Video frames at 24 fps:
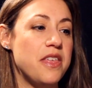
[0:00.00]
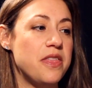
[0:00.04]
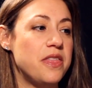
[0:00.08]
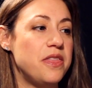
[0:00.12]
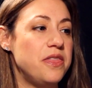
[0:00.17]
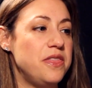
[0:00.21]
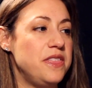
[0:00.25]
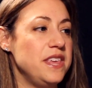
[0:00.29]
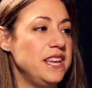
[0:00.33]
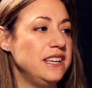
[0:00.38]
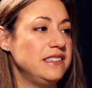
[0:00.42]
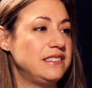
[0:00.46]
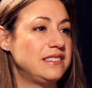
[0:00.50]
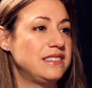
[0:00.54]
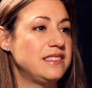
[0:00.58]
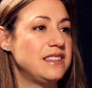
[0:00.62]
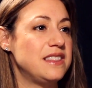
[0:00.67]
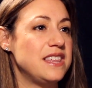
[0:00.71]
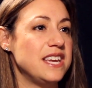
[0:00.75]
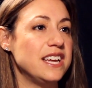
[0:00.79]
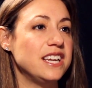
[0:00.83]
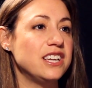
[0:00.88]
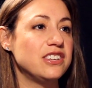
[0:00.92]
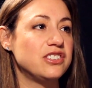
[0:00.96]
these
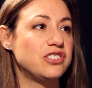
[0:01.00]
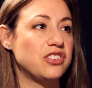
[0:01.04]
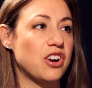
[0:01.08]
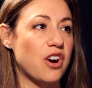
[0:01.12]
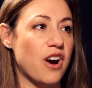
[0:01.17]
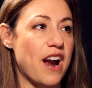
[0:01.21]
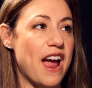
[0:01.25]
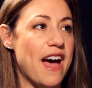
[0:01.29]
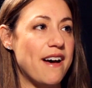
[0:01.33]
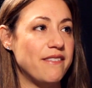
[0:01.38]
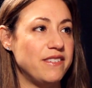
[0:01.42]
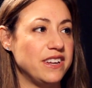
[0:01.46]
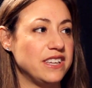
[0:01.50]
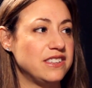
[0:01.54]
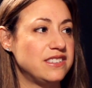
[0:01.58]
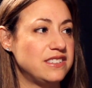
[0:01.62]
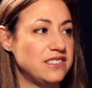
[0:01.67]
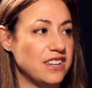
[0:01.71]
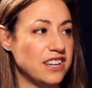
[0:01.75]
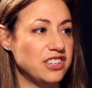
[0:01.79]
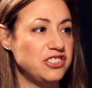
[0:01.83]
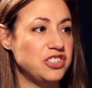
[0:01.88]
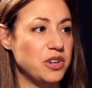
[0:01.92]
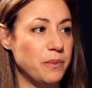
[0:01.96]
things are having
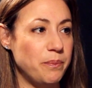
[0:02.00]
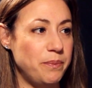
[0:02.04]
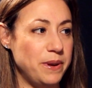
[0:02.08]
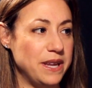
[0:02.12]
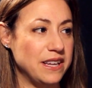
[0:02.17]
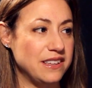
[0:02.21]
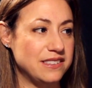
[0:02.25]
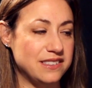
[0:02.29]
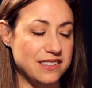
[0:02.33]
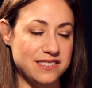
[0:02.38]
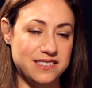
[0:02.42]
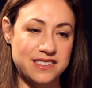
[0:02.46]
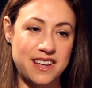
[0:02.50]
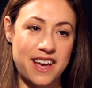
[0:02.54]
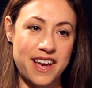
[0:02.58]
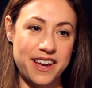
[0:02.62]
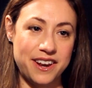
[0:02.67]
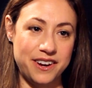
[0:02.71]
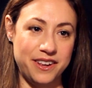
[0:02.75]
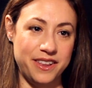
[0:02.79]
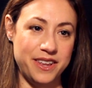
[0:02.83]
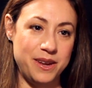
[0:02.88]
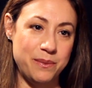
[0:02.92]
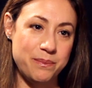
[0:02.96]
such a big
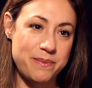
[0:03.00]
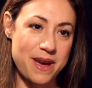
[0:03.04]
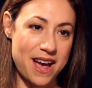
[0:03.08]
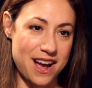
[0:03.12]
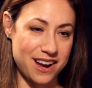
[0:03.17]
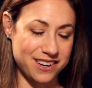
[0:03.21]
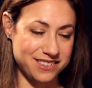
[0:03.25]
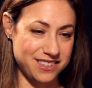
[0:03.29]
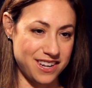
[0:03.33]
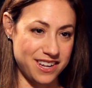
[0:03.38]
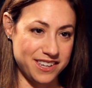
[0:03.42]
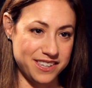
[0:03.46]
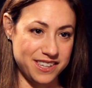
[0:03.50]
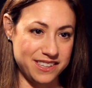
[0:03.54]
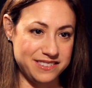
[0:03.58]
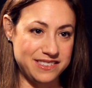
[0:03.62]
societal impact on